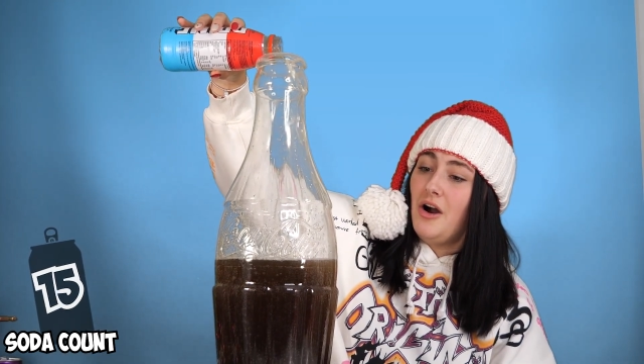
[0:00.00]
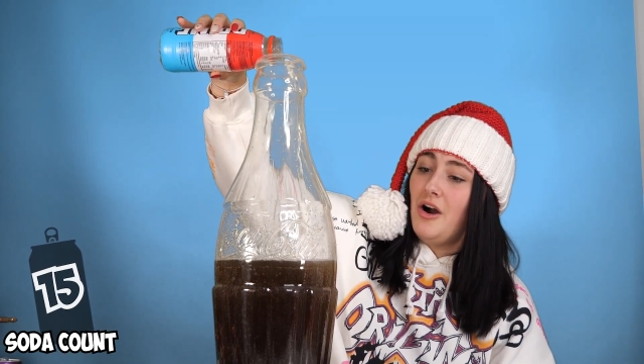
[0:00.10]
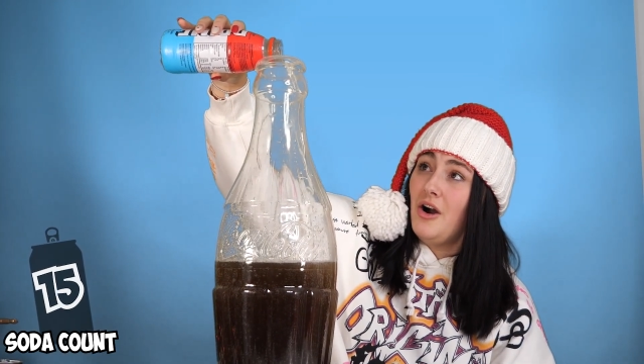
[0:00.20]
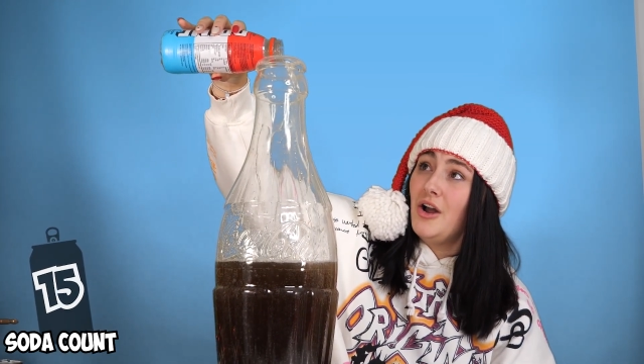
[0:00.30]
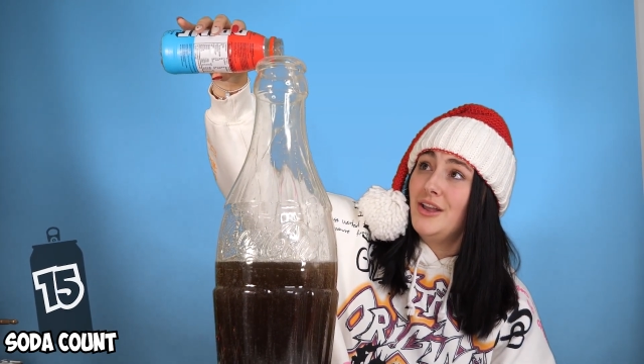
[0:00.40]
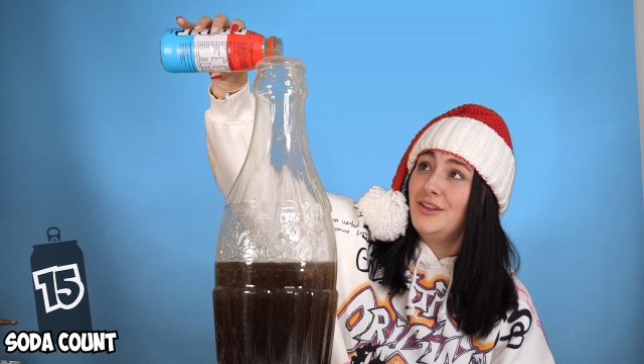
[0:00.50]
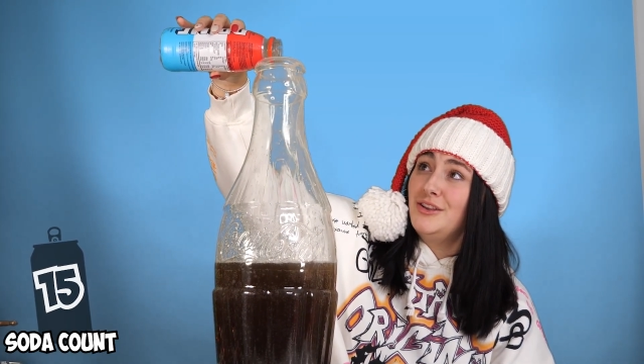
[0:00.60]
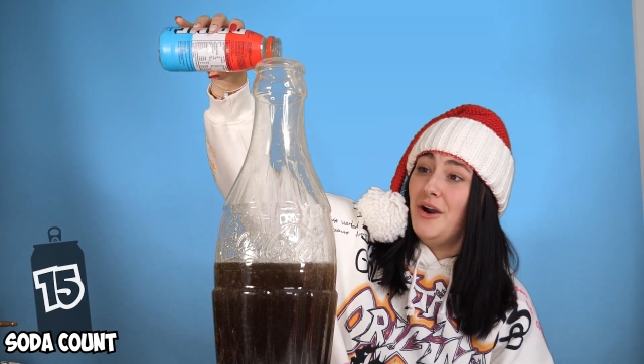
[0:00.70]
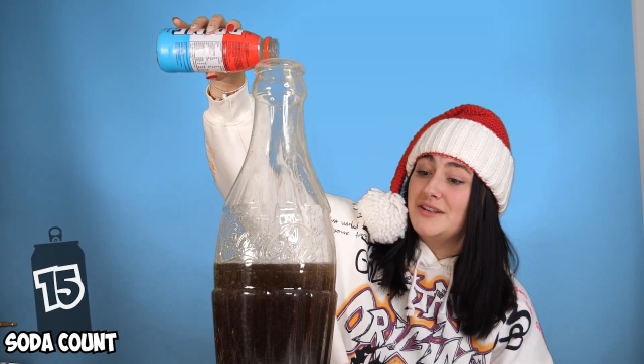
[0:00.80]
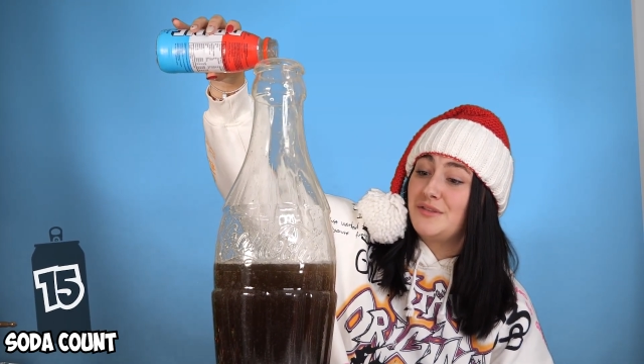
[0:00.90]
Shauni.
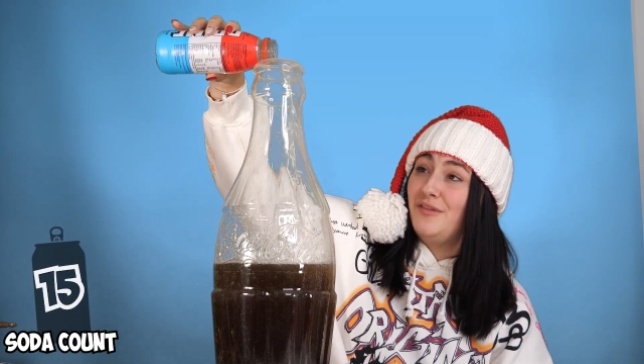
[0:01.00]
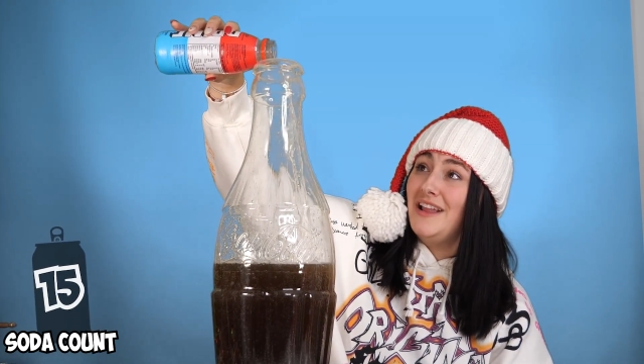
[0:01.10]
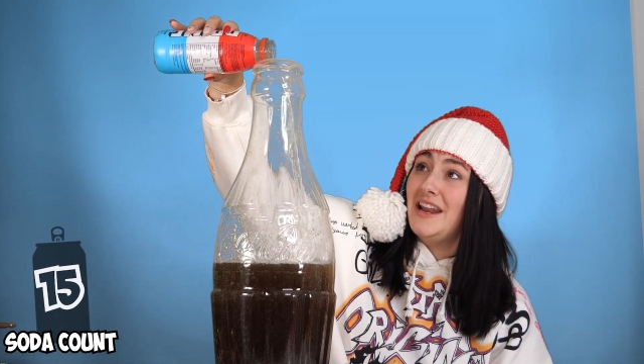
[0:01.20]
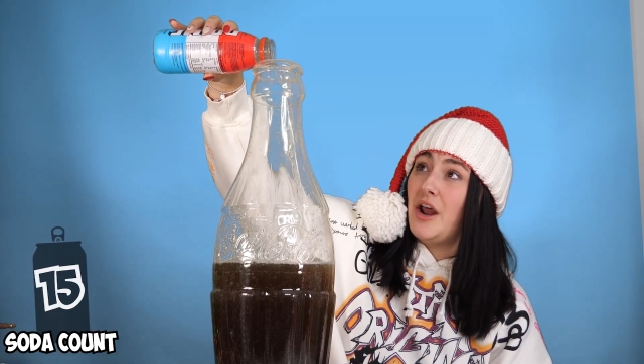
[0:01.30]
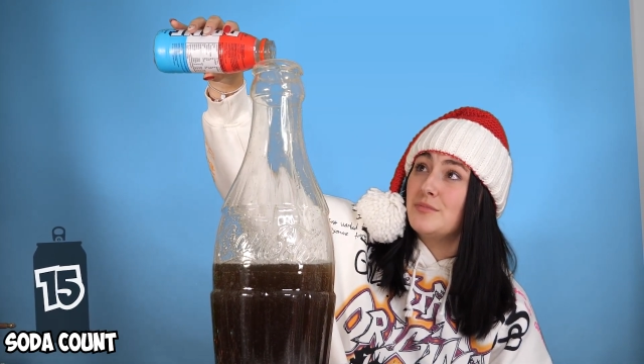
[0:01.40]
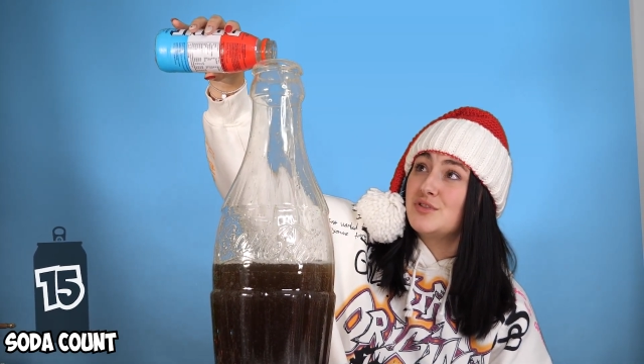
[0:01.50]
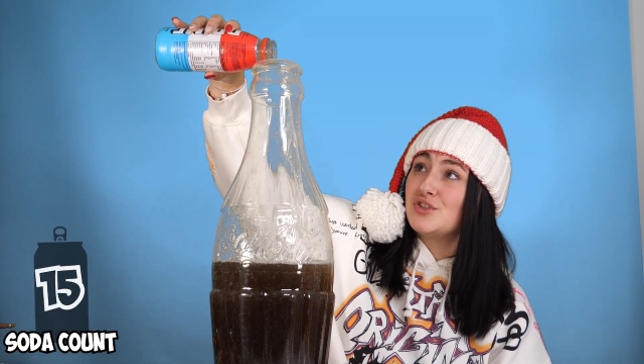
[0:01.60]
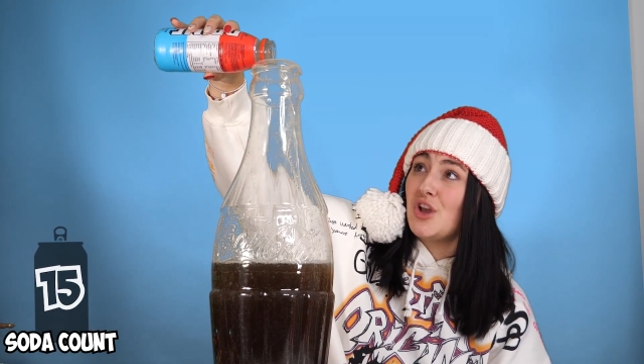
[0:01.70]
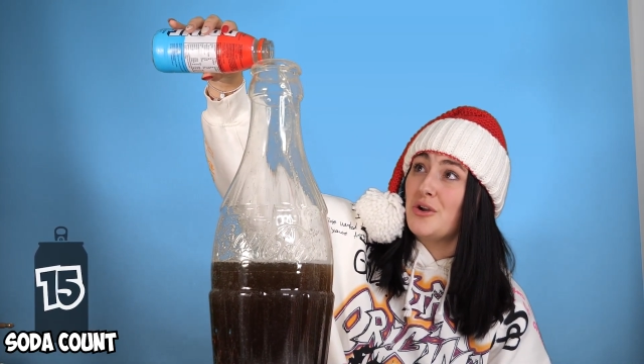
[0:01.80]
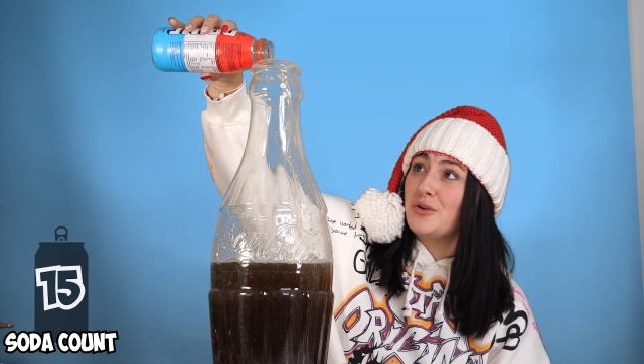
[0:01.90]
Yo, it's filling up
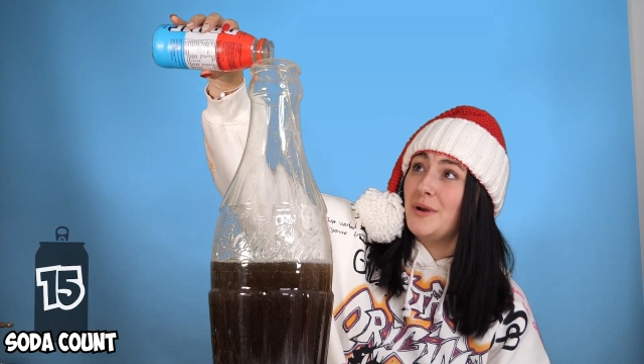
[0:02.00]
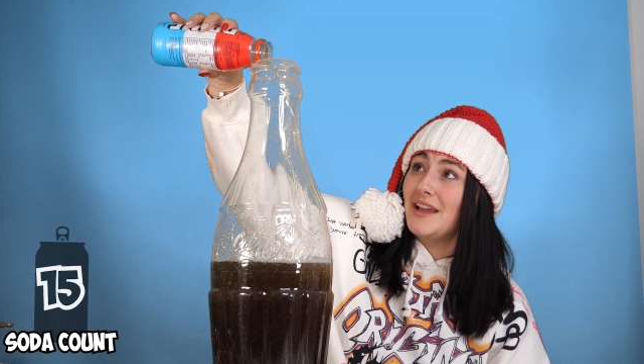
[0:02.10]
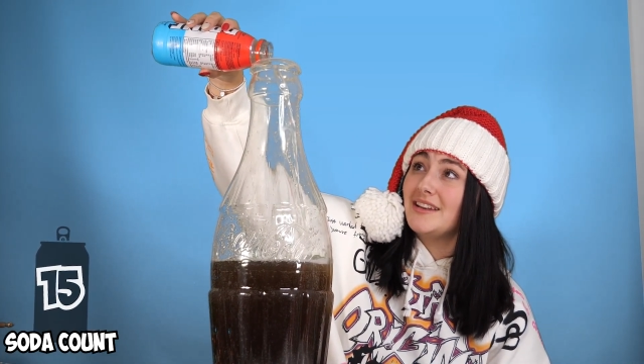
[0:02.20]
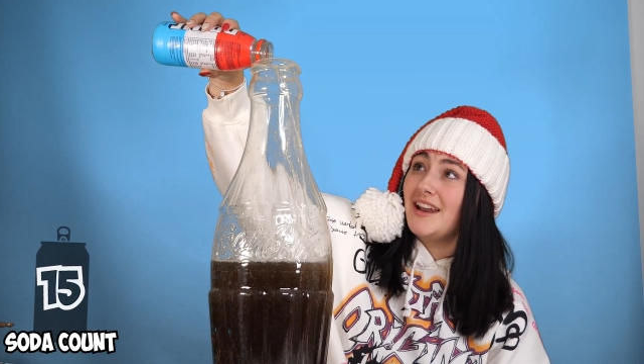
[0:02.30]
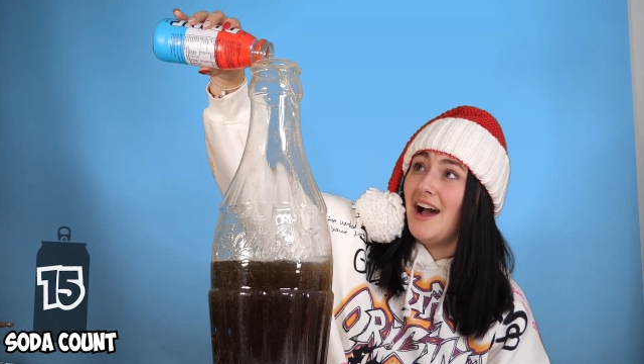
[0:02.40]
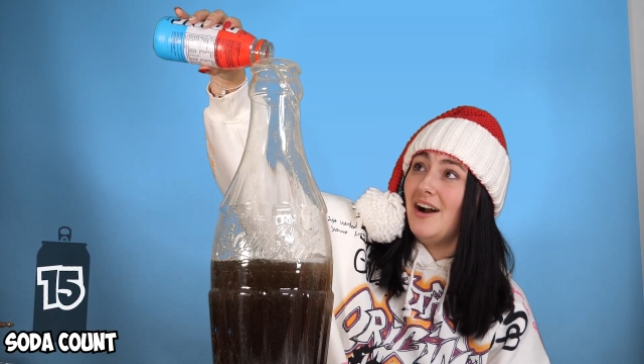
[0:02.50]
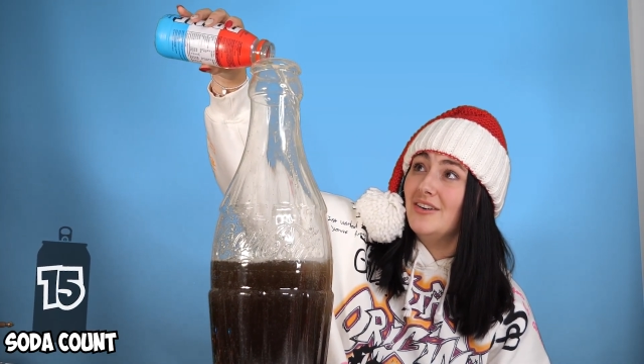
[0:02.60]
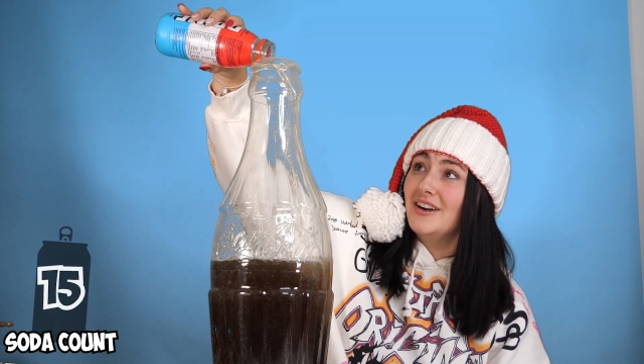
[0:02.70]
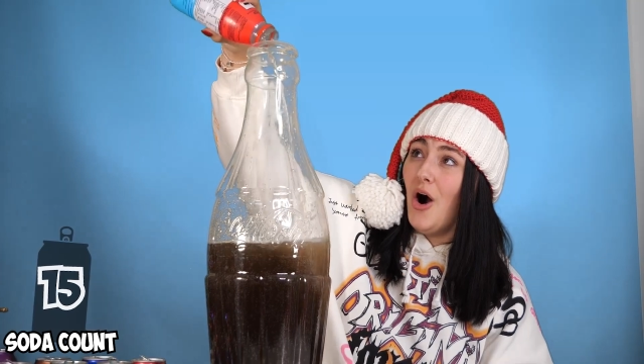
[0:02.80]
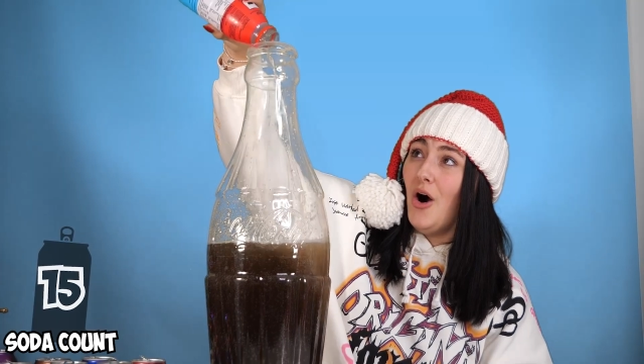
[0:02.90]
so quick now.